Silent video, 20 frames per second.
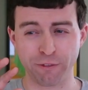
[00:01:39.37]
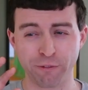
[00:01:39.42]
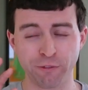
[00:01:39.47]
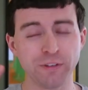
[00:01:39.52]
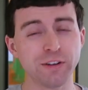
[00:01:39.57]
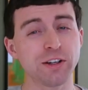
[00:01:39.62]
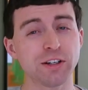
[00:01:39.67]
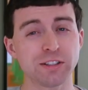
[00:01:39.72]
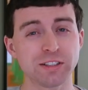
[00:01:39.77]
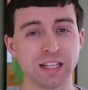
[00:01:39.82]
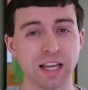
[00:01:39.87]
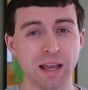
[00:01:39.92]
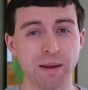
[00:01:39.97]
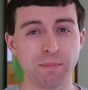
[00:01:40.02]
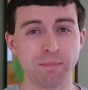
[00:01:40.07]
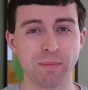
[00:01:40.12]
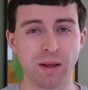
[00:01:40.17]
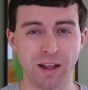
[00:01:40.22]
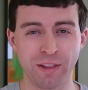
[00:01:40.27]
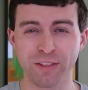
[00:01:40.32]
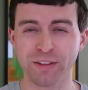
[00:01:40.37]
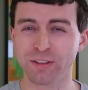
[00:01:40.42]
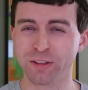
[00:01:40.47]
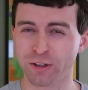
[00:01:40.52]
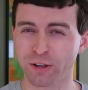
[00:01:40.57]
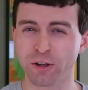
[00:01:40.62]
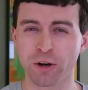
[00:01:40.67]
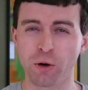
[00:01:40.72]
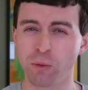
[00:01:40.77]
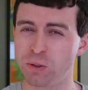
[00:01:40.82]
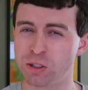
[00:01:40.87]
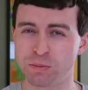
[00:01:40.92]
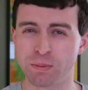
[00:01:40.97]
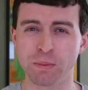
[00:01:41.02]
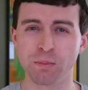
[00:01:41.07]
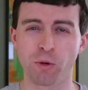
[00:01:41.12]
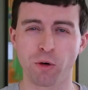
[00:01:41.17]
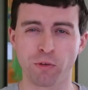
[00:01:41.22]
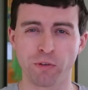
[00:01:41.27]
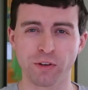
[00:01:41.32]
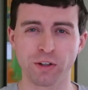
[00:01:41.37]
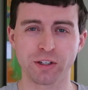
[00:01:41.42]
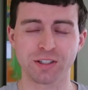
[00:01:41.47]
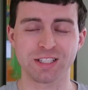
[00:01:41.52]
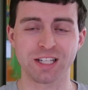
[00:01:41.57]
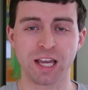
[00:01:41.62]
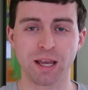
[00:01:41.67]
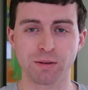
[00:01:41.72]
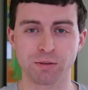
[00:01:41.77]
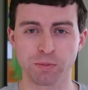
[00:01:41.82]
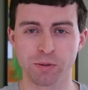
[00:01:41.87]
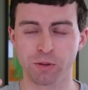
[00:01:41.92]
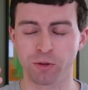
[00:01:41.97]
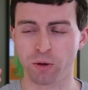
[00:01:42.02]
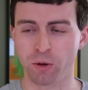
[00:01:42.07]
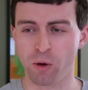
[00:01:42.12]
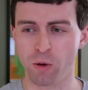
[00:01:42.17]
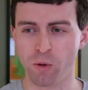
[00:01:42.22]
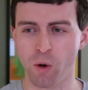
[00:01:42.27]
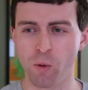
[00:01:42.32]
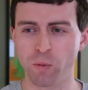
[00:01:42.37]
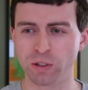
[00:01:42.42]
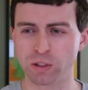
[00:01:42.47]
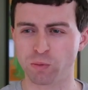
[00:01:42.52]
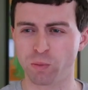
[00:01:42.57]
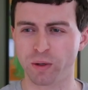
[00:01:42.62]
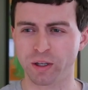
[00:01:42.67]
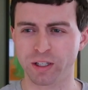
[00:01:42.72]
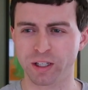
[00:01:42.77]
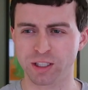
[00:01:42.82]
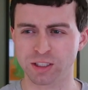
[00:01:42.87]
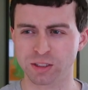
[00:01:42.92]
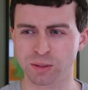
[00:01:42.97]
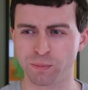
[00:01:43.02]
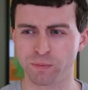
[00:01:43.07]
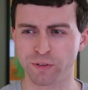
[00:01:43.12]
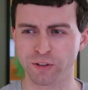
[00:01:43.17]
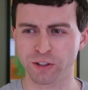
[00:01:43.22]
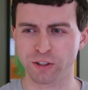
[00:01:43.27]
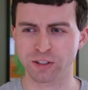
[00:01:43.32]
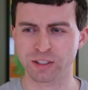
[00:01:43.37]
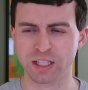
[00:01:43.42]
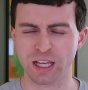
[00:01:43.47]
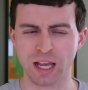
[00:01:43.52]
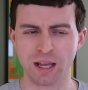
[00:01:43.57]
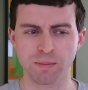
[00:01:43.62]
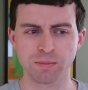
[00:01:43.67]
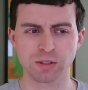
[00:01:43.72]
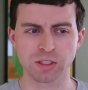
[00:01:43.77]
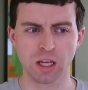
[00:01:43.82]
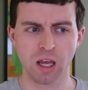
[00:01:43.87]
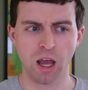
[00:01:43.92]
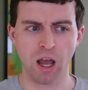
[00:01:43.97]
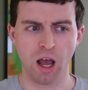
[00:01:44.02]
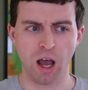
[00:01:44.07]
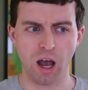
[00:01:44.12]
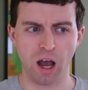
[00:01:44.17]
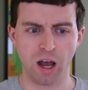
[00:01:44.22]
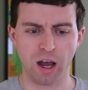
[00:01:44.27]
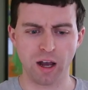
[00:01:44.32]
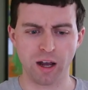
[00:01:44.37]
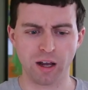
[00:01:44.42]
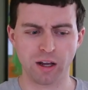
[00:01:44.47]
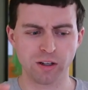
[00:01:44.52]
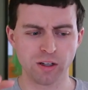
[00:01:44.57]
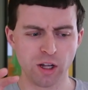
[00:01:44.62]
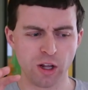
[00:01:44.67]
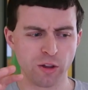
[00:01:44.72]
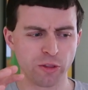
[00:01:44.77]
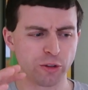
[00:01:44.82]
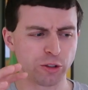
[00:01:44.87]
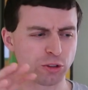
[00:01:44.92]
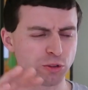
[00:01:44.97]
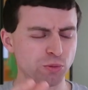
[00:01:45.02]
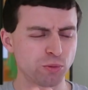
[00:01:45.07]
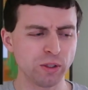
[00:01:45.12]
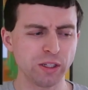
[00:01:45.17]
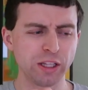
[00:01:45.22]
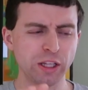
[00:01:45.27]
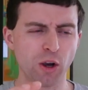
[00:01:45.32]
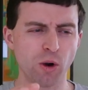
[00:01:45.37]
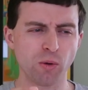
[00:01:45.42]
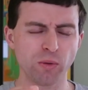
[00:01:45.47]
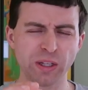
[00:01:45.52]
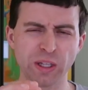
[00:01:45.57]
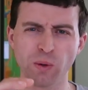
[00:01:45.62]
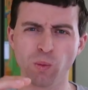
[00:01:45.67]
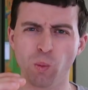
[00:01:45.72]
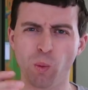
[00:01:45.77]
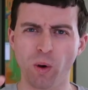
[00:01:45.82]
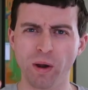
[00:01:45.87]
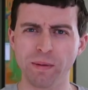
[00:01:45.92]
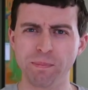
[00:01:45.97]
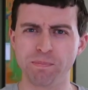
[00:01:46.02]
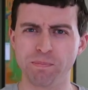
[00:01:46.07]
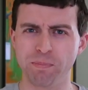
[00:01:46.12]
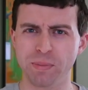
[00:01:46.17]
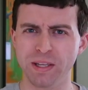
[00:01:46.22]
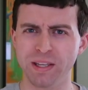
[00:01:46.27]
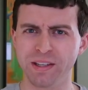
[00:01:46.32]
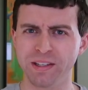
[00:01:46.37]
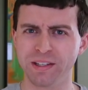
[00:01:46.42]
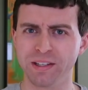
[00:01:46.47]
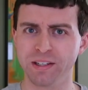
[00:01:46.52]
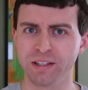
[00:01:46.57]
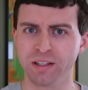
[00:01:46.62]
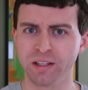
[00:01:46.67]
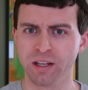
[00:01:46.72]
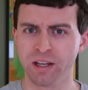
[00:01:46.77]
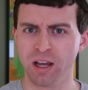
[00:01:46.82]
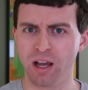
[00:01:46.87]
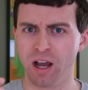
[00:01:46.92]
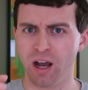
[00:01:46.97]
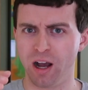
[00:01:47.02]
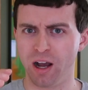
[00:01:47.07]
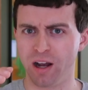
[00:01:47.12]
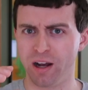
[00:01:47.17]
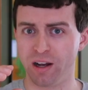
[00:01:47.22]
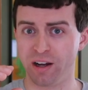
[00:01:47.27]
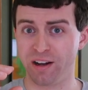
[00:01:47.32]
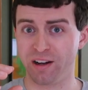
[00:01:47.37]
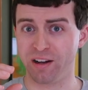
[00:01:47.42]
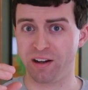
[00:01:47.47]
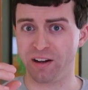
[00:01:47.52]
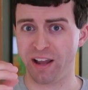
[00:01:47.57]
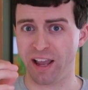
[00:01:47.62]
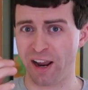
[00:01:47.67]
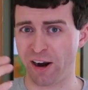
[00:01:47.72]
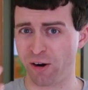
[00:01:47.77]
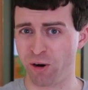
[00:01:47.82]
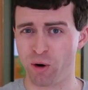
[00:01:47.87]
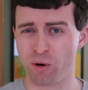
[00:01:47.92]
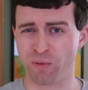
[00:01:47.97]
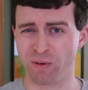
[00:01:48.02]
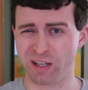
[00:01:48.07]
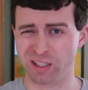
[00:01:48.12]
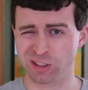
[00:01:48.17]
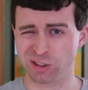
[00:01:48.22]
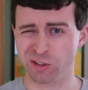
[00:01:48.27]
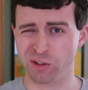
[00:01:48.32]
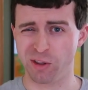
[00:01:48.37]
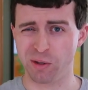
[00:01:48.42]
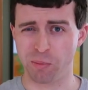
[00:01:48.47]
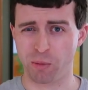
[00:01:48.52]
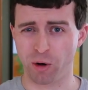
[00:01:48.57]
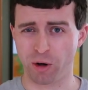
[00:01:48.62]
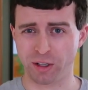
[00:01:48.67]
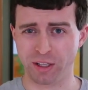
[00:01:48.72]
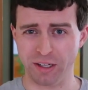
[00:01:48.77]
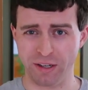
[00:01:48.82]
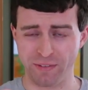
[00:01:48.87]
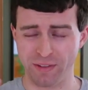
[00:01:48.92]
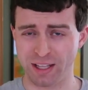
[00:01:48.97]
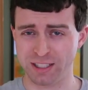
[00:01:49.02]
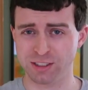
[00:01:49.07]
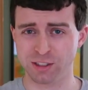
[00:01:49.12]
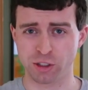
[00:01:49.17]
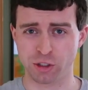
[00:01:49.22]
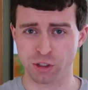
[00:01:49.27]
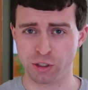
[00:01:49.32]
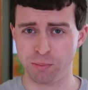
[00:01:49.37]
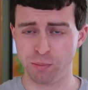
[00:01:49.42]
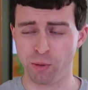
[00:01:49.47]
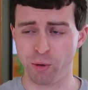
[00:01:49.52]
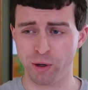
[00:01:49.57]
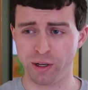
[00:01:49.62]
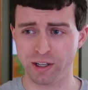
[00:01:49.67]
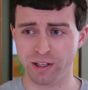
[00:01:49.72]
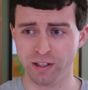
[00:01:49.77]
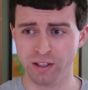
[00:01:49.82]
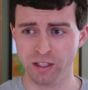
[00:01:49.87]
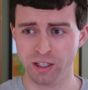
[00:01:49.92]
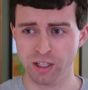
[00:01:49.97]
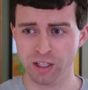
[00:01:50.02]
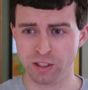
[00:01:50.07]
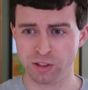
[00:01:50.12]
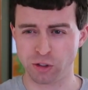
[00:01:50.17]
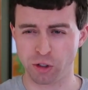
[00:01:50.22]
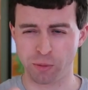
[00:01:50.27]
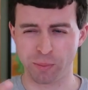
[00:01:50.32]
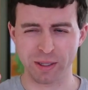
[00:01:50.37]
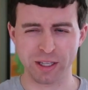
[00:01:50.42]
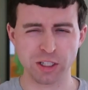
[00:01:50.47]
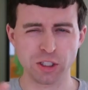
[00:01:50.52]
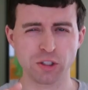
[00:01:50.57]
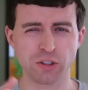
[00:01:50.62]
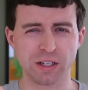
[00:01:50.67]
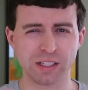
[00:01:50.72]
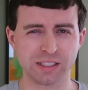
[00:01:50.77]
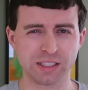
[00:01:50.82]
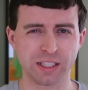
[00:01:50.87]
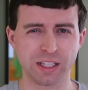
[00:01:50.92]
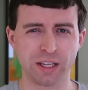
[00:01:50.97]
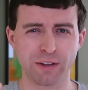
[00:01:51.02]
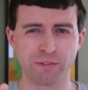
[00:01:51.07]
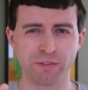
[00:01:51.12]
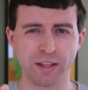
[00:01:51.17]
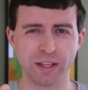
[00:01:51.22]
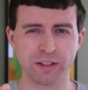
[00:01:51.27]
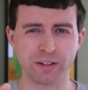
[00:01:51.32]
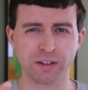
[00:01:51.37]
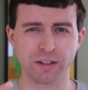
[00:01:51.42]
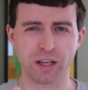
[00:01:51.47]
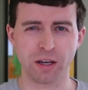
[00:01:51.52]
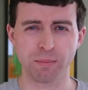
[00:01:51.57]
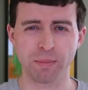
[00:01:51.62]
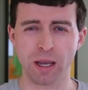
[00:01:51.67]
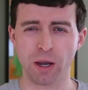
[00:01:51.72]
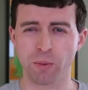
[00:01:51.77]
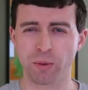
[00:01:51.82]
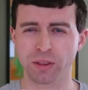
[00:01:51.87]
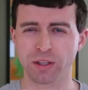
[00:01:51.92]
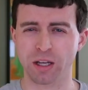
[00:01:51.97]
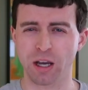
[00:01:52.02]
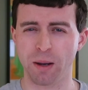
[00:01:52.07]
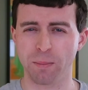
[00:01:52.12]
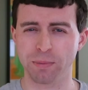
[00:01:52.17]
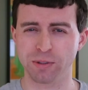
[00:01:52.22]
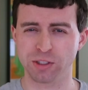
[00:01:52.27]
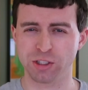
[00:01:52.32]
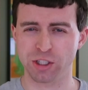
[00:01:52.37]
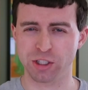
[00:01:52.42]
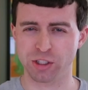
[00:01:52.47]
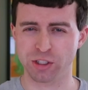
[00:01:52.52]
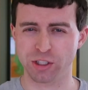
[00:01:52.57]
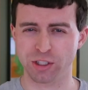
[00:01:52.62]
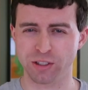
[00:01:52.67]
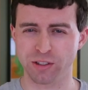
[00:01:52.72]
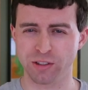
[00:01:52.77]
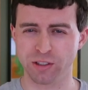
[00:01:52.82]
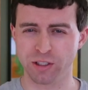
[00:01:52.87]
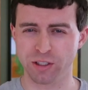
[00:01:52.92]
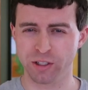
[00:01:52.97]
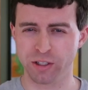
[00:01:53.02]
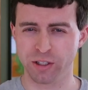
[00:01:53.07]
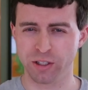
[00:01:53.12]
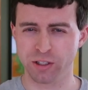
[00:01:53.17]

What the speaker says: finger tab, I think there could always be more finger tabs. People always want custom finger tabs. There's really only one big arrow rest on the market, and that's the Shibuya. So it'll be interesting if they could come out with competition